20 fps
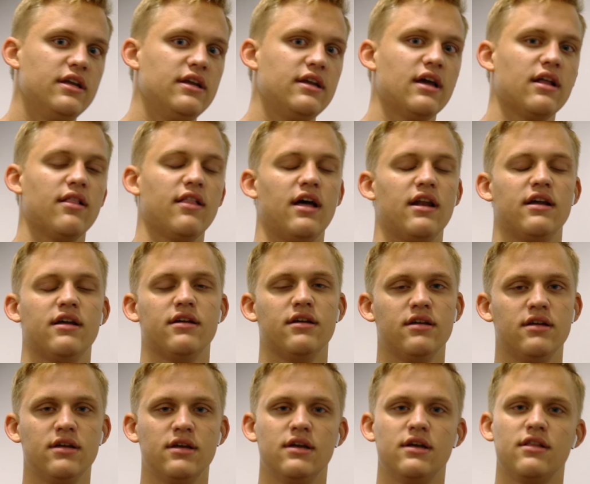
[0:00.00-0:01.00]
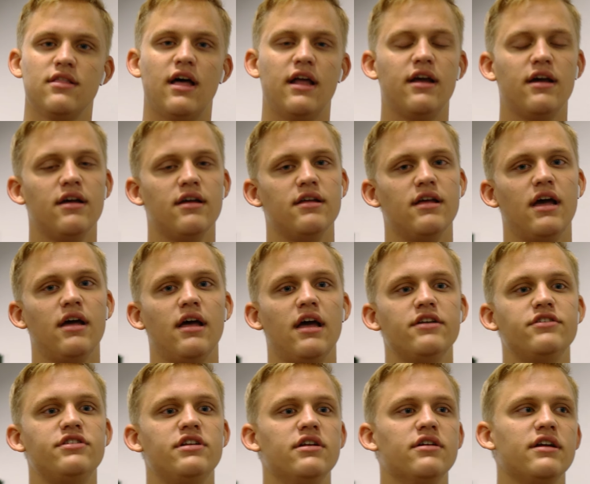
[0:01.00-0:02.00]
unique at a lot of
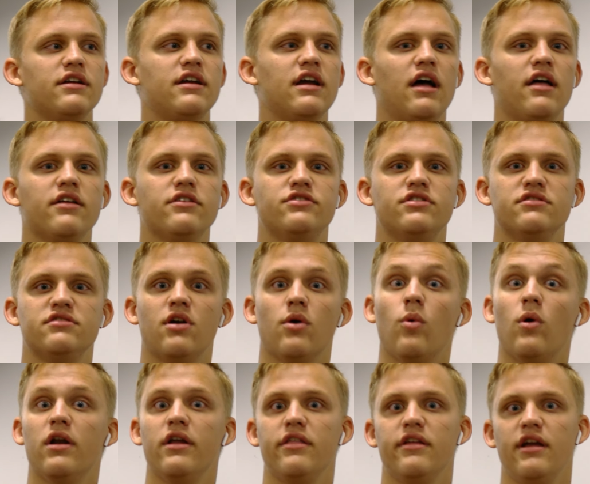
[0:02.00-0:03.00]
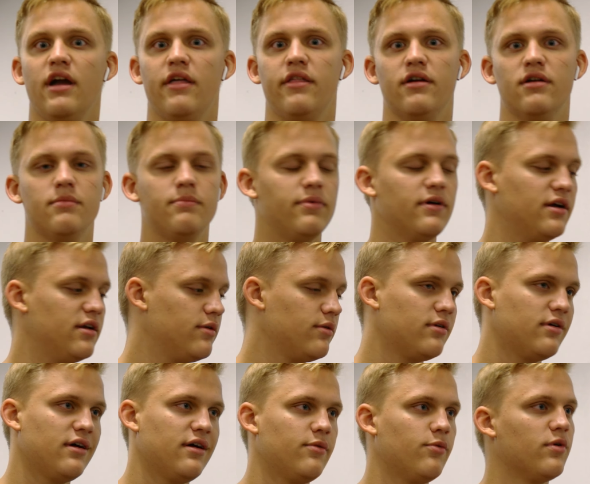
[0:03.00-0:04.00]
engineering colleges are one or the other, but
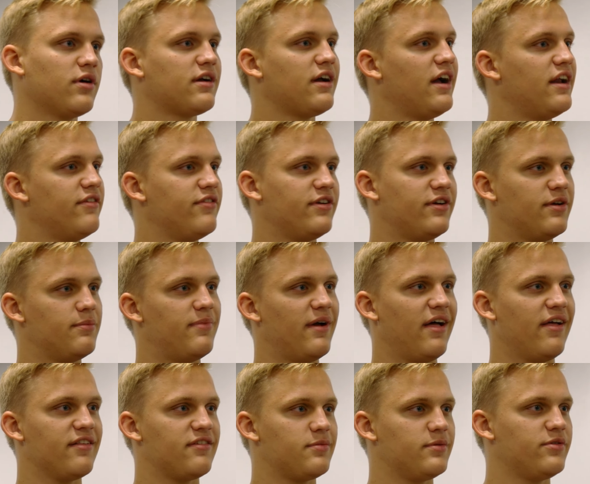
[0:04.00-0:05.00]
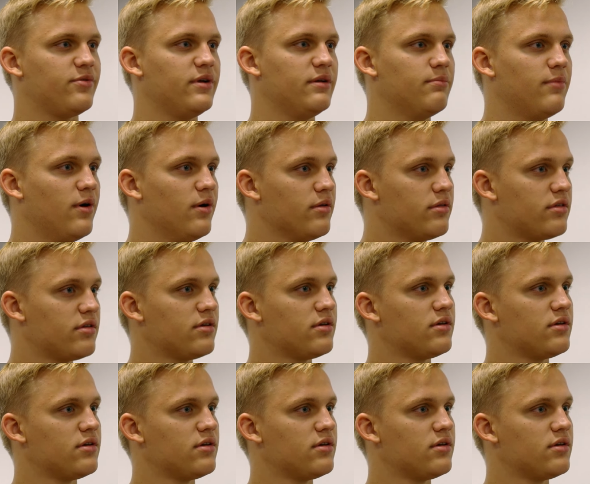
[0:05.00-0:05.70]
we're kind of a good balance between both.